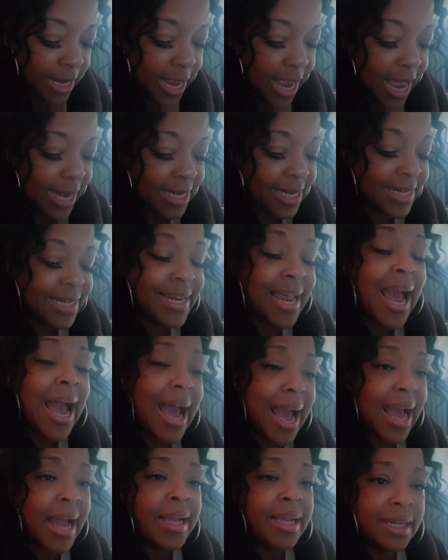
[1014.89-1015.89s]
had to
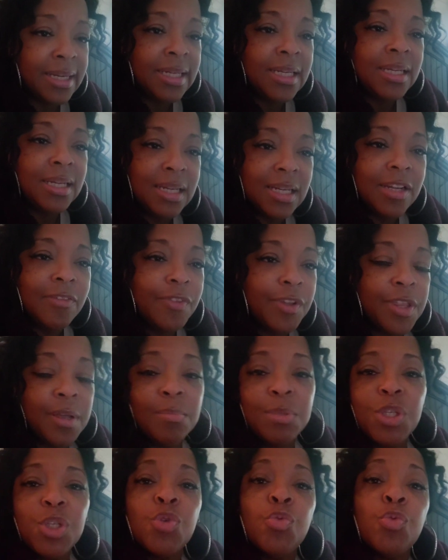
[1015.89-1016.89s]
die for
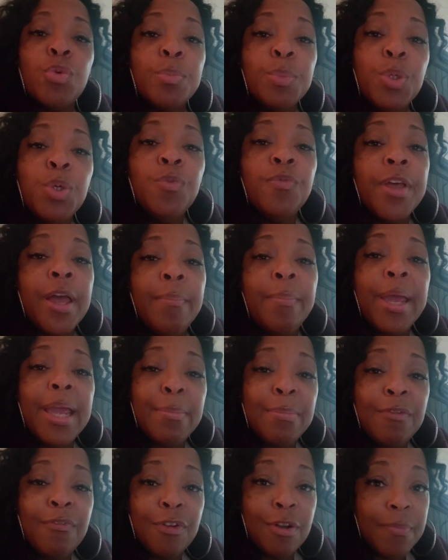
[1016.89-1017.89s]
them to remove that
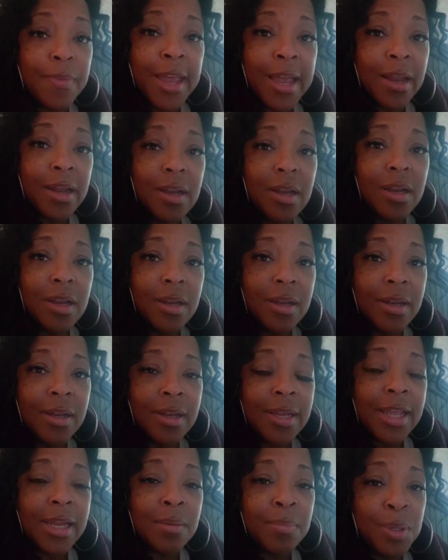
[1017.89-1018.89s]
baby from that
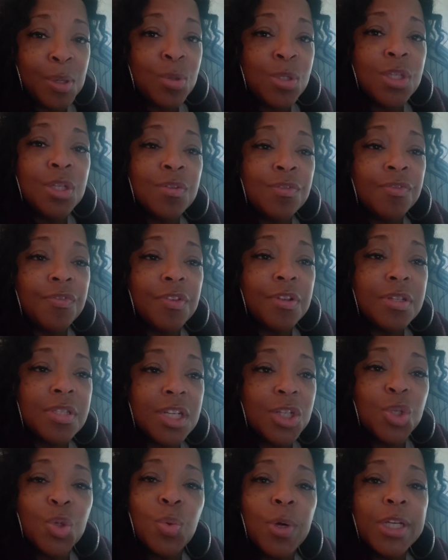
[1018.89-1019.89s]
abusive
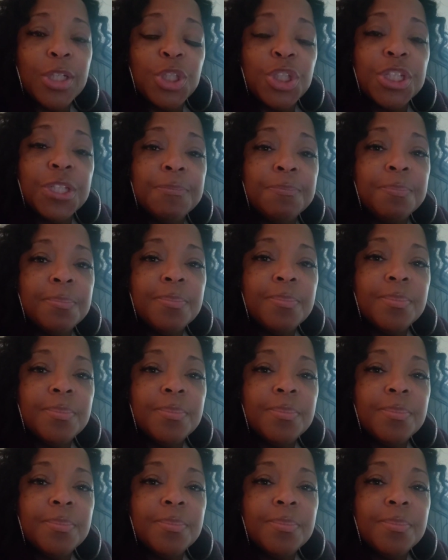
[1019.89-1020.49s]
situation.